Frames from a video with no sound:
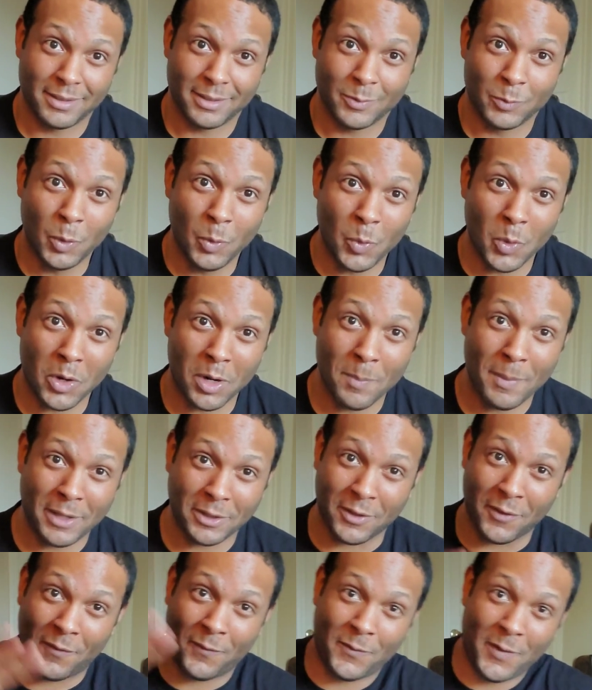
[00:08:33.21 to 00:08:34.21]
We'll worry about
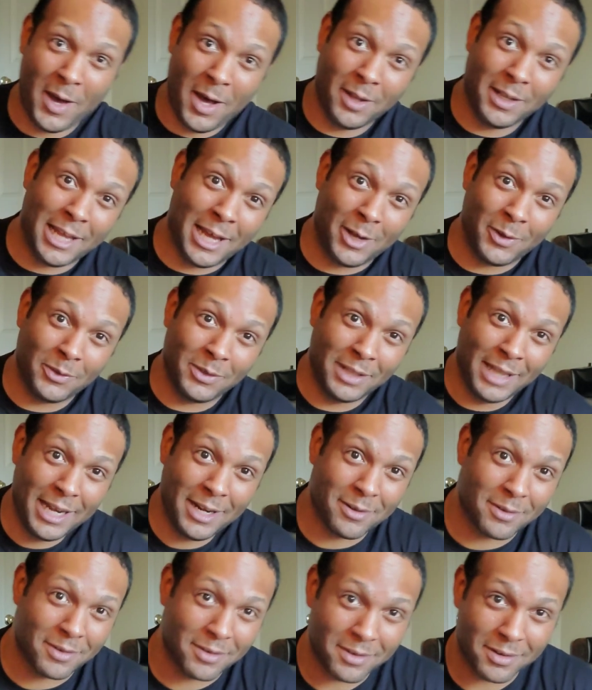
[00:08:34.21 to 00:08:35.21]
the fallout
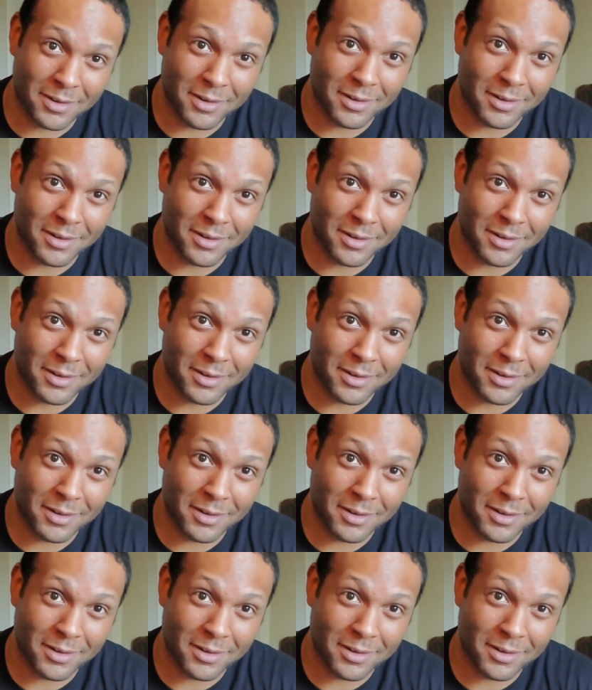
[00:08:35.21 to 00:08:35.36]
later.